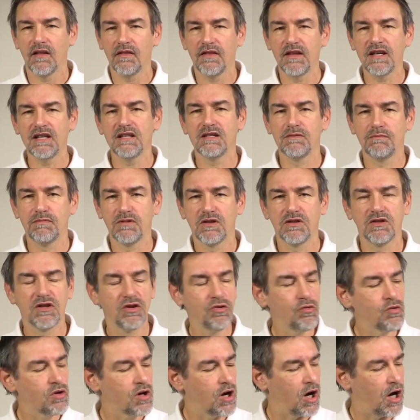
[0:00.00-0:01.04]
these
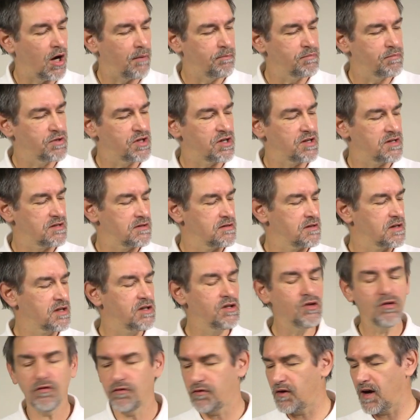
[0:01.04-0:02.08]
two copters, the
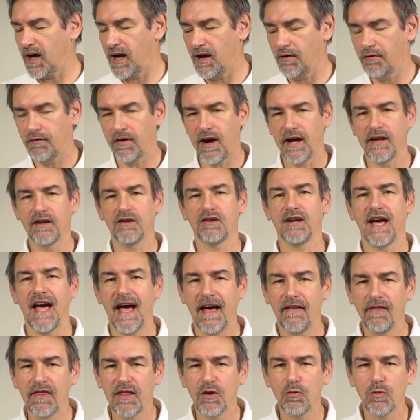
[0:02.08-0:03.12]
Q500
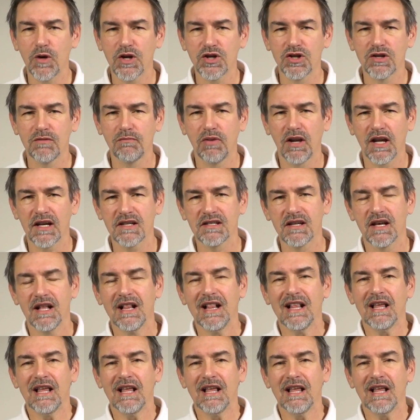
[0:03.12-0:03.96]
and the Vision Plus,